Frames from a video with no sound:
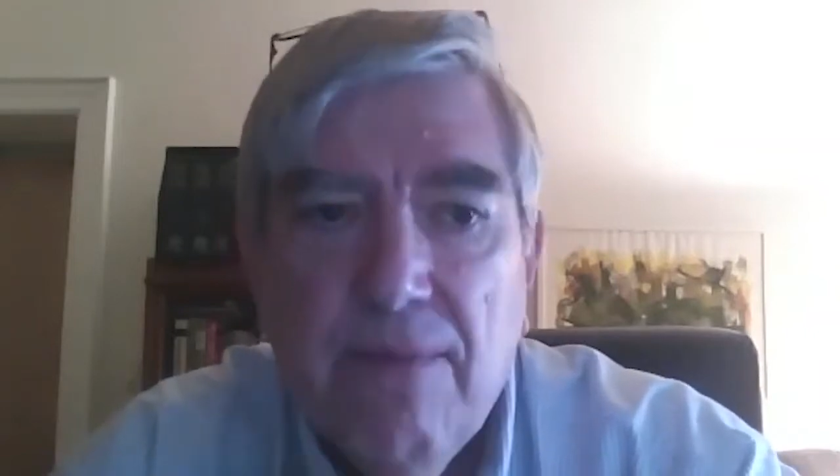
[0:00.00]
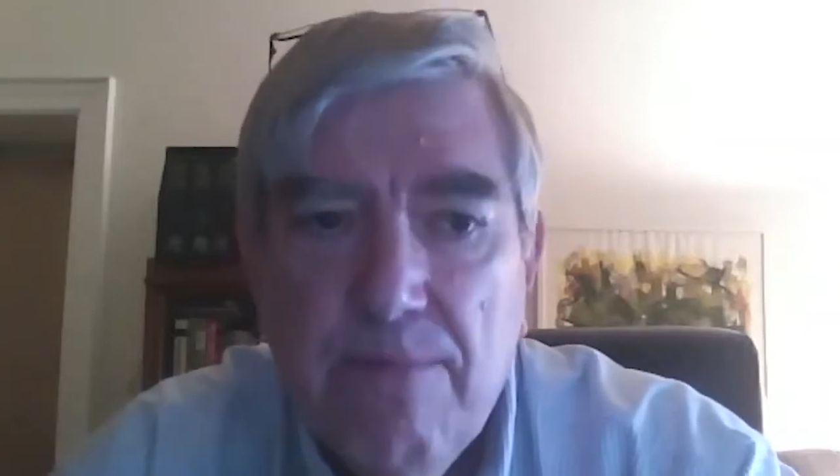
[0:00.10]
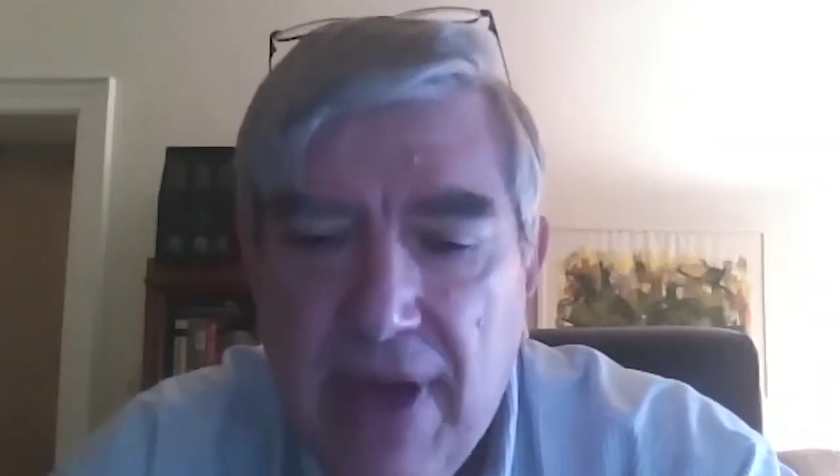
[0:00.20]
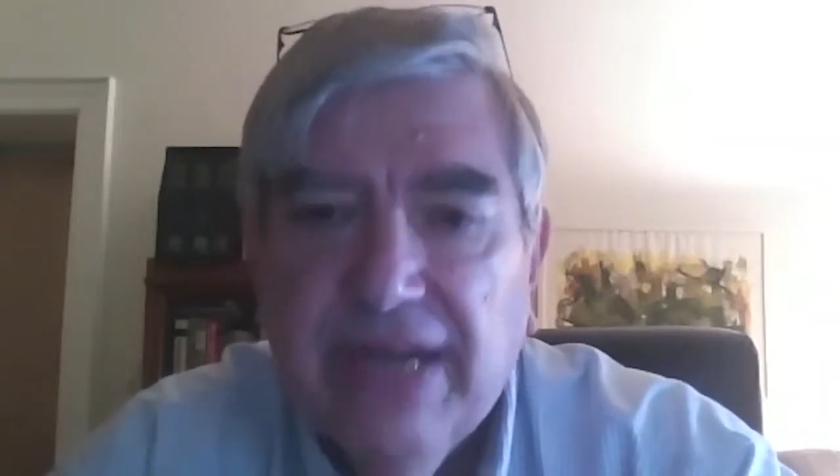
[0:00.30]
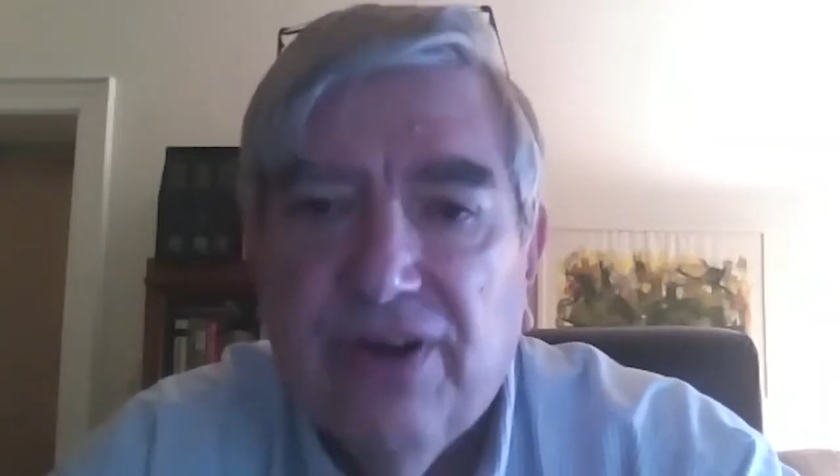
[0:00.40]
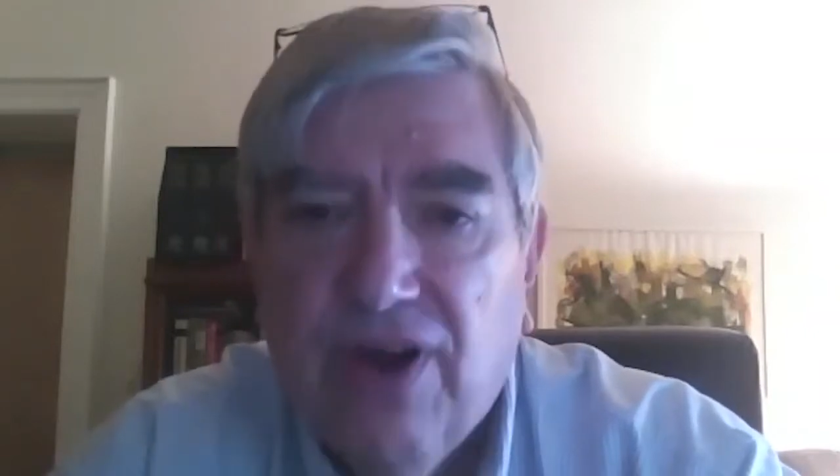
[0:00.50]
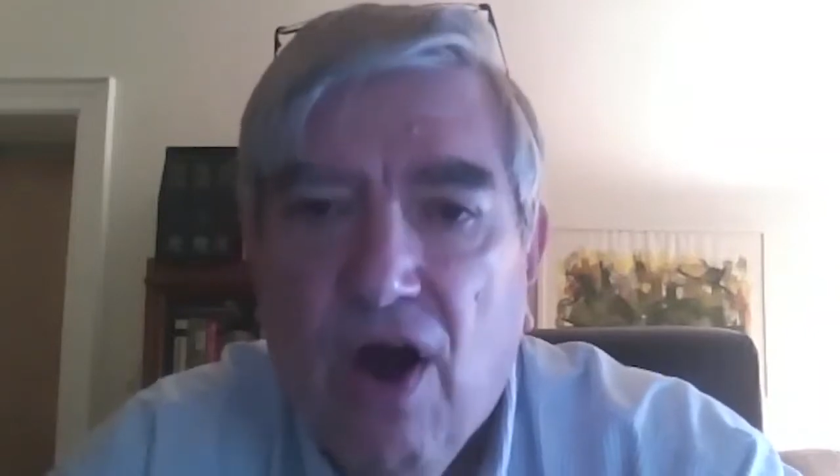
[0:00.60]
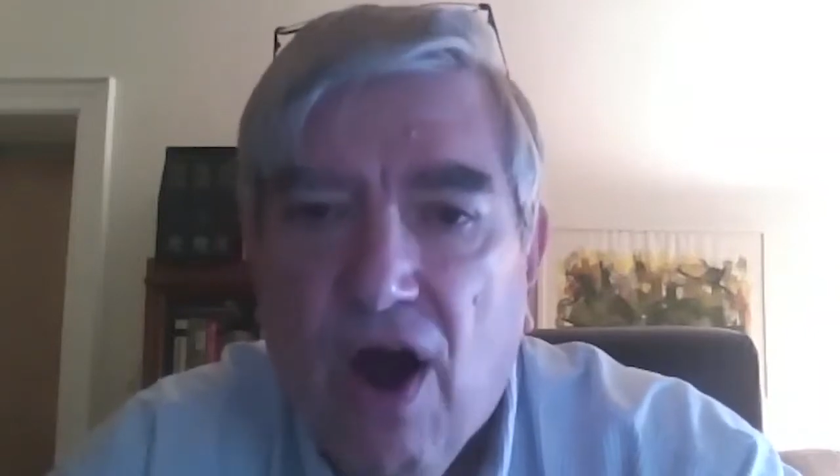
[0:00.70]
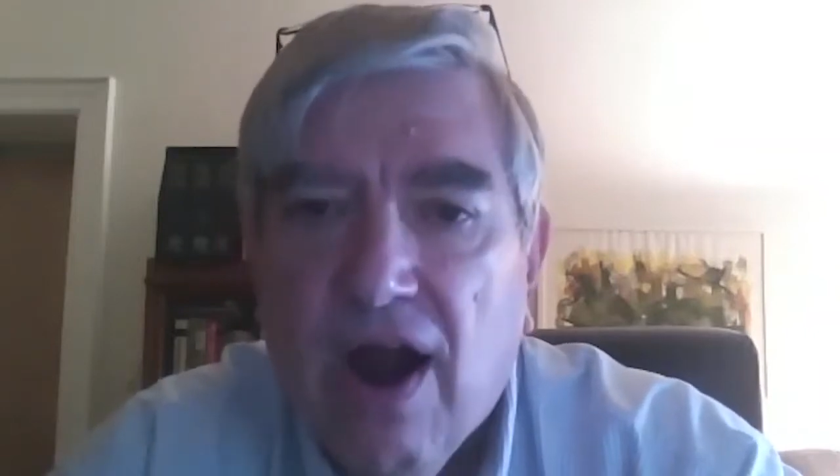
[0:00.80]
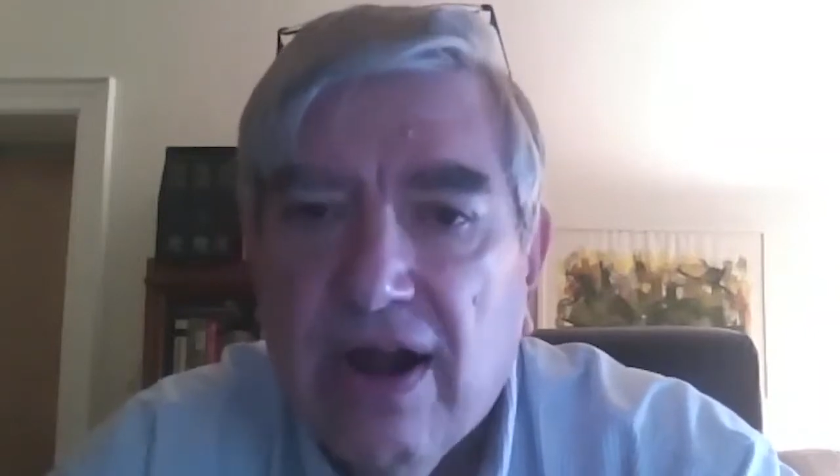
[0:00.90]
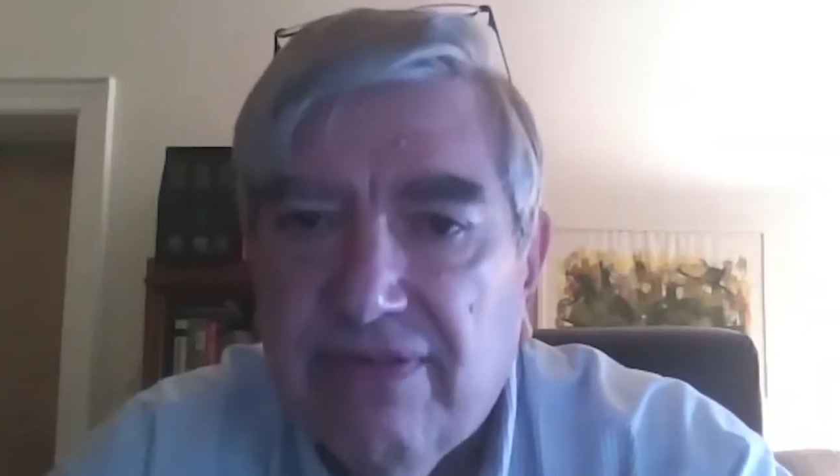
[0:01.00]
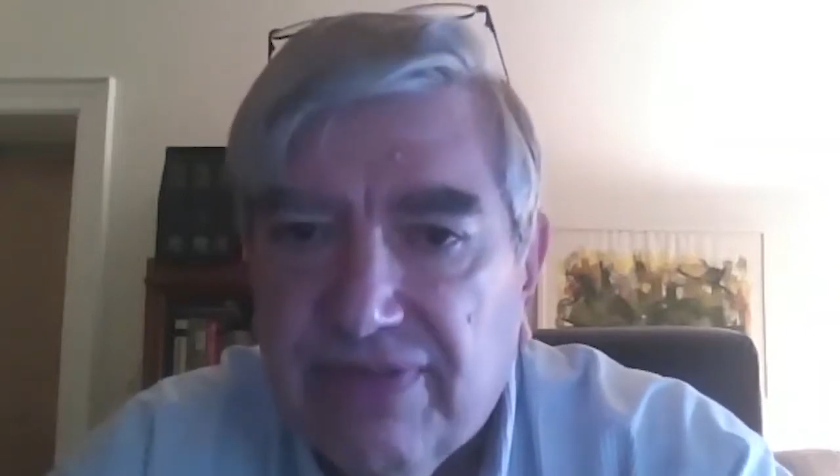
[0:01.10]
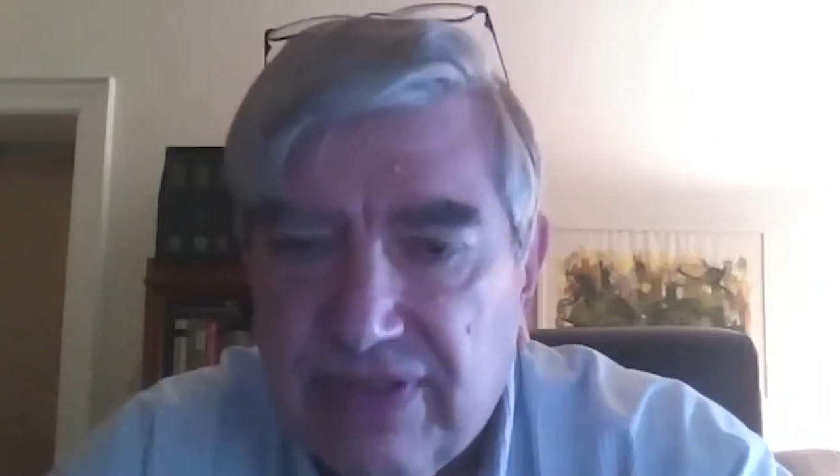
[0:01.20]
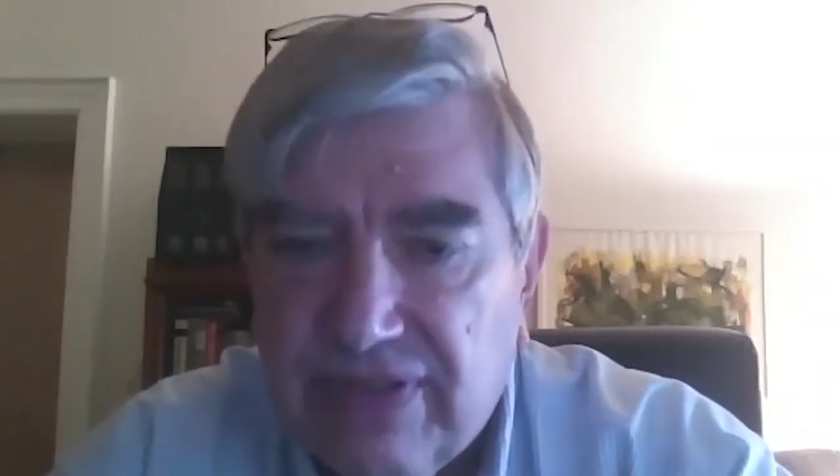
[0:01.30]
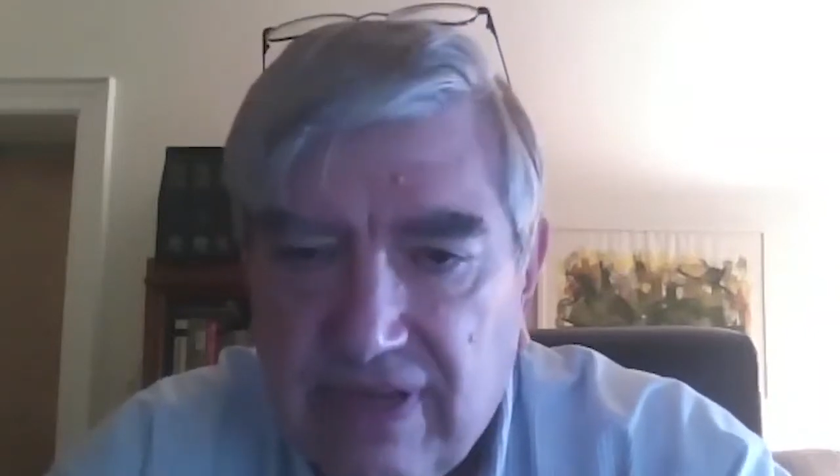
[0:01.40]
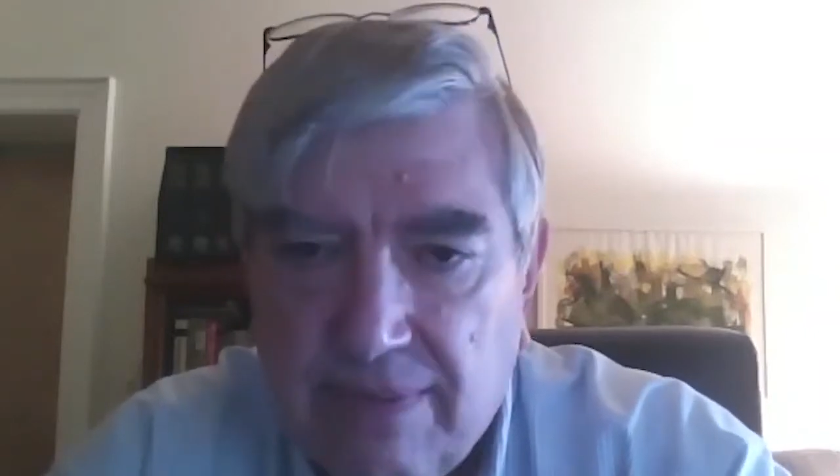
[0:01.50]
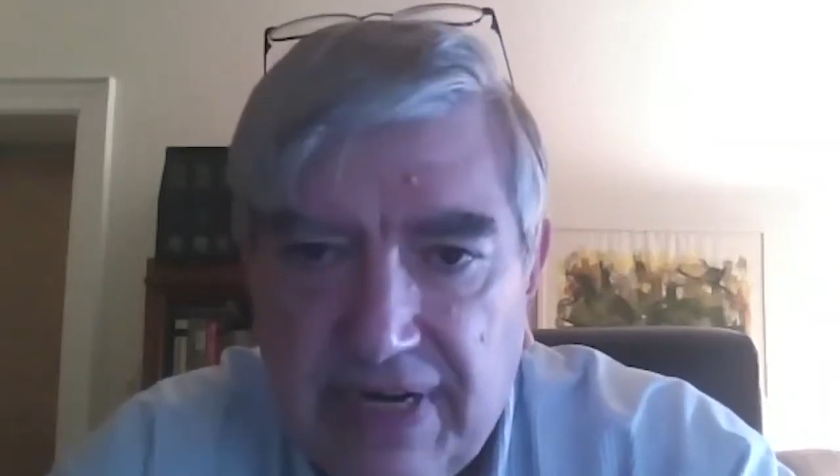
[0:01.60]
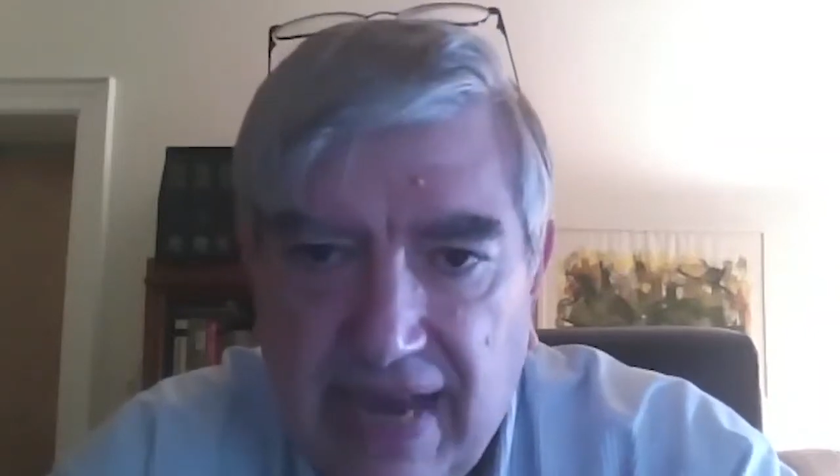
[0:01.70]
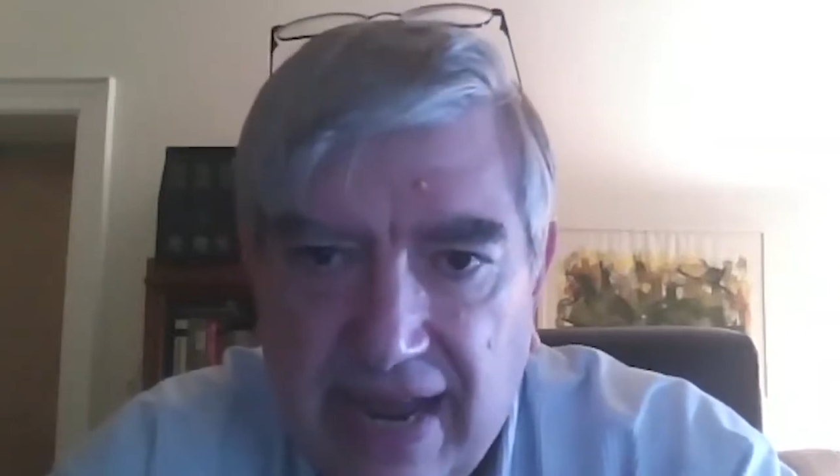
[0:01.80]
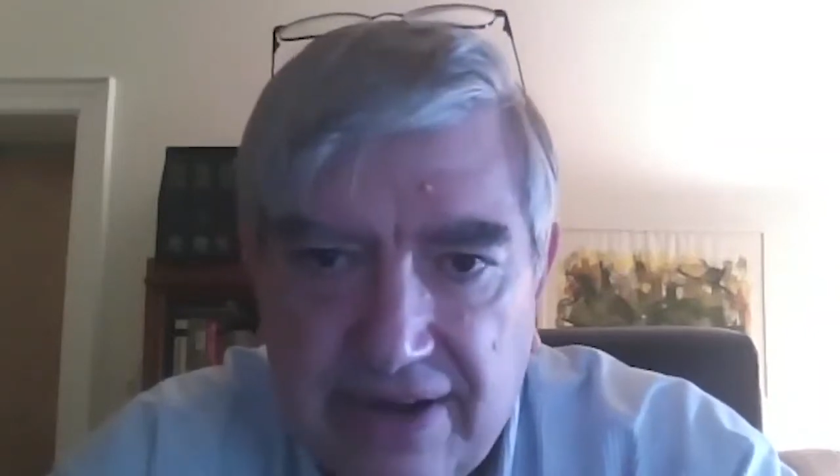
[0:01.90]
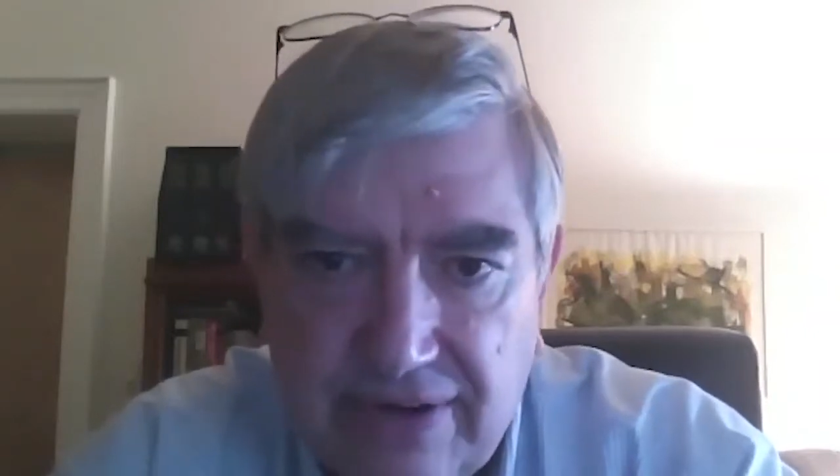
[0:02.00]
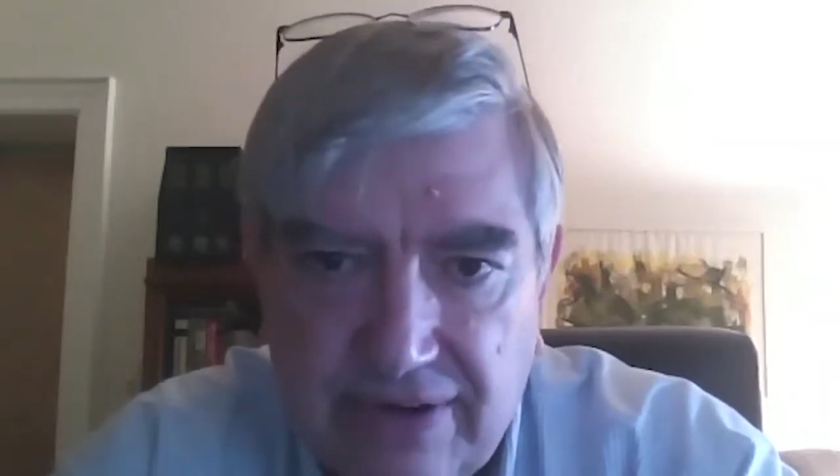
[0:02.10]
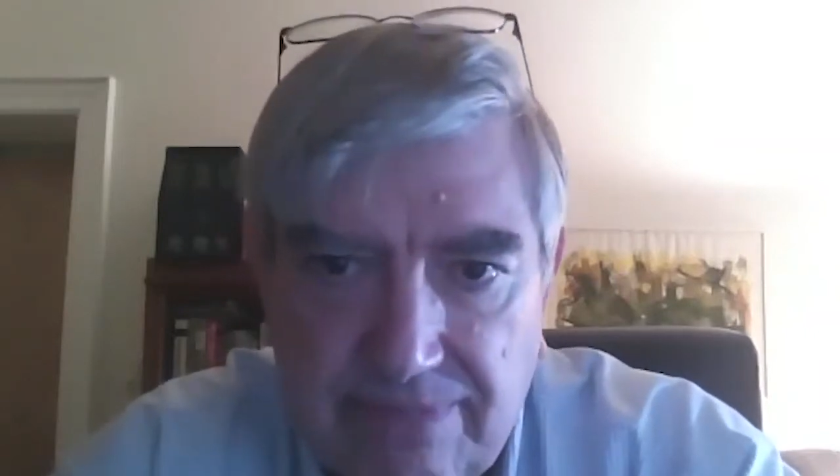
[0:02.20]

make it hard for somebody to enter.